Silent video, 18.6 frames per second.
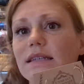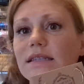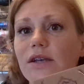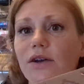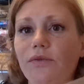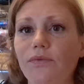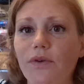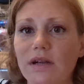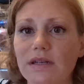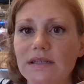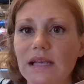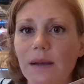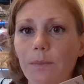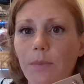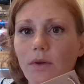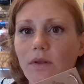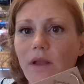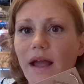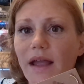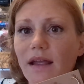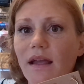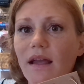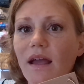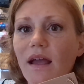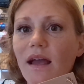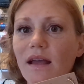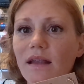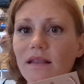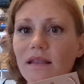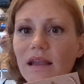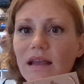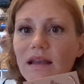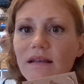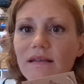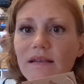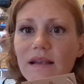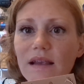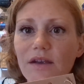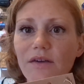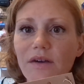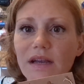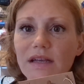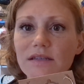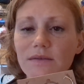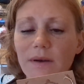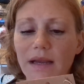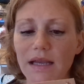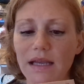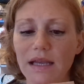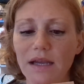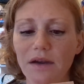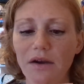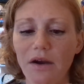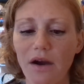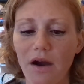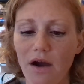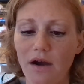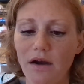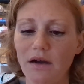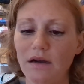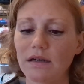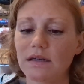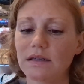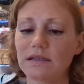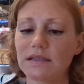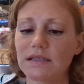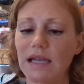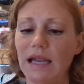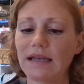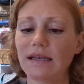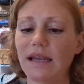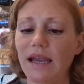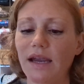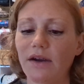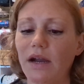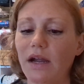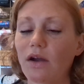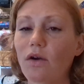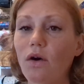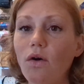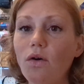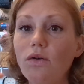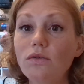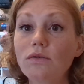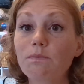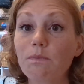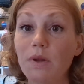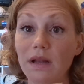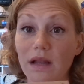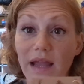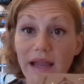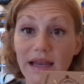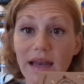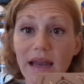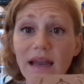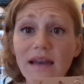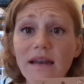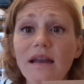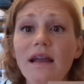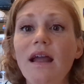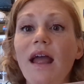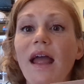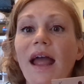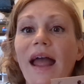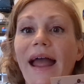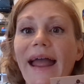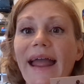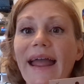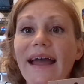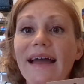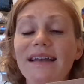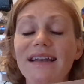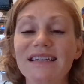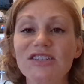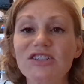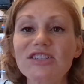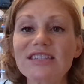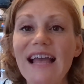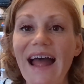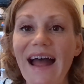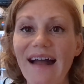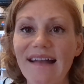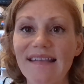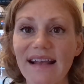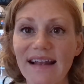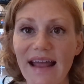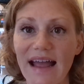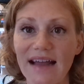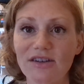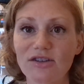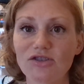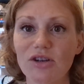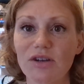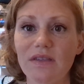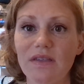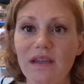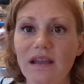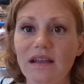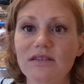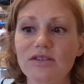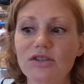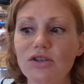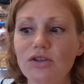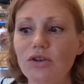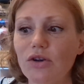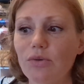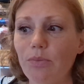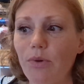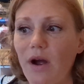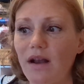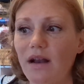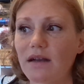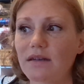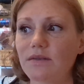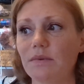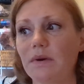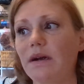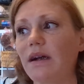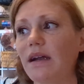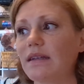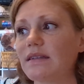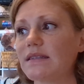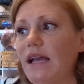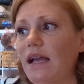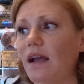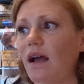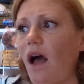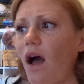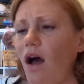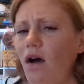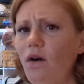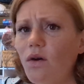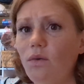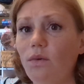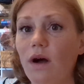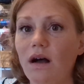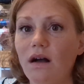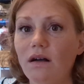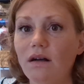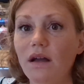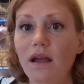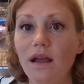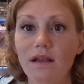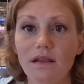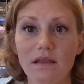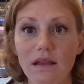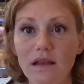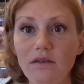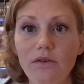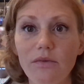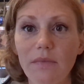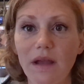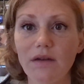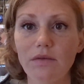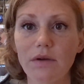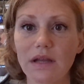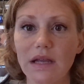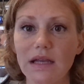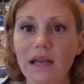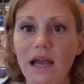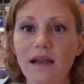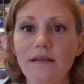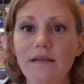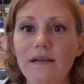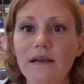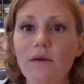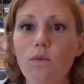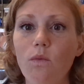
So for example, like these earrings right here are 10 karat gold plated, and it just adds that extra thing to your product where it's like, oh, well, these are made really nicely.